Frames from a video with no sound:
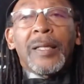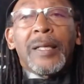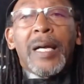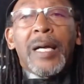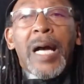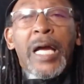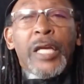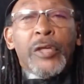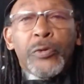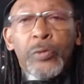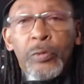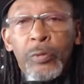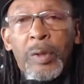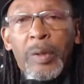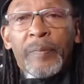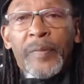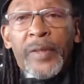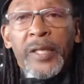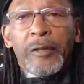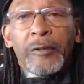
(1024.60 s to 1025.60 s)
I grew
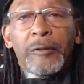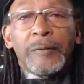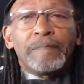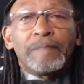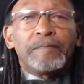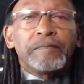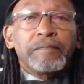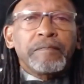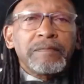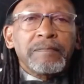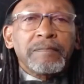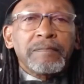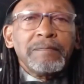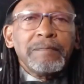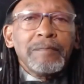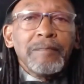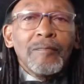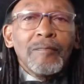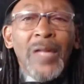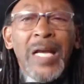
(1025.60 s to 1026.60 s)
up there.
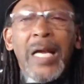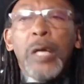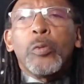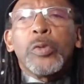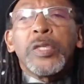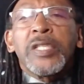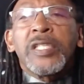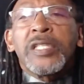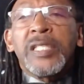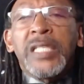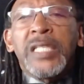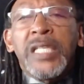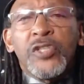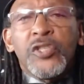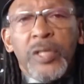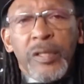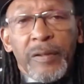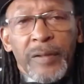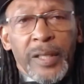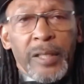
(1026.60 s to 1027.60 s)
I was
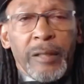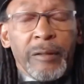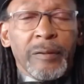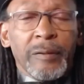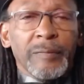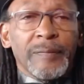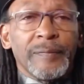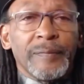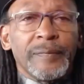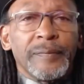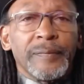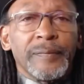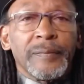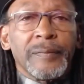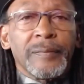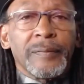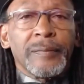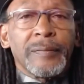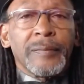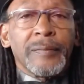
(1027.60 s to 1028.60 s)
teaching there.
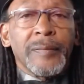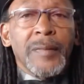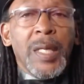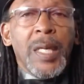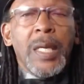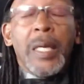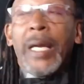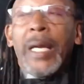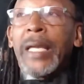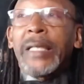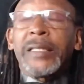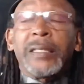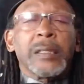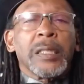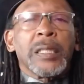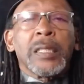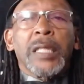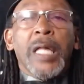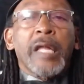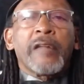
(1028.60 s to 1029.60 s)
I had done
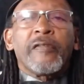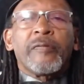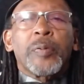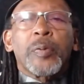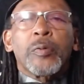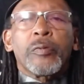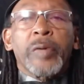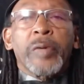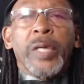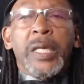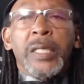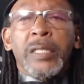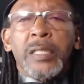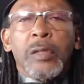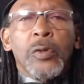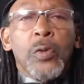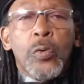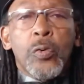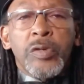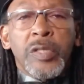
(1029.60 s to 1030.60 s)
a lot of parades
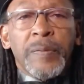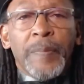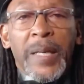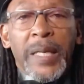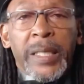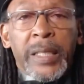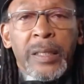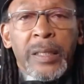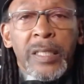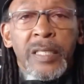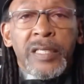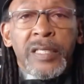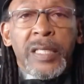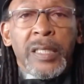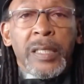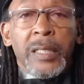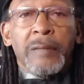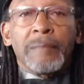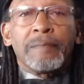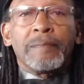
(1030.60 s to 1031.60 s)
on horseback in the
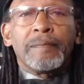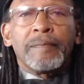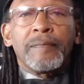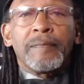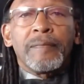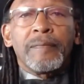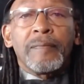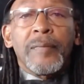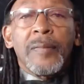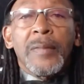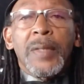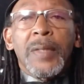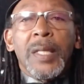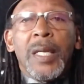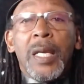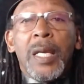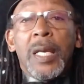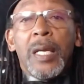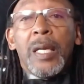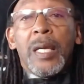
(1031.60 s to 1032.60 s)
city,
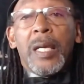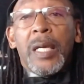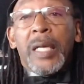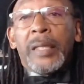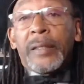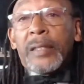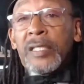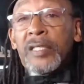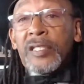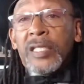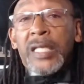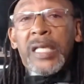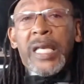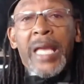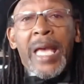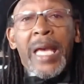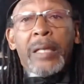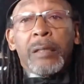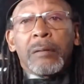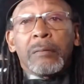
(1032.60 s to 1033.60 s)
and the city
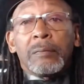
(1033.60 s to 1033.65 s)
had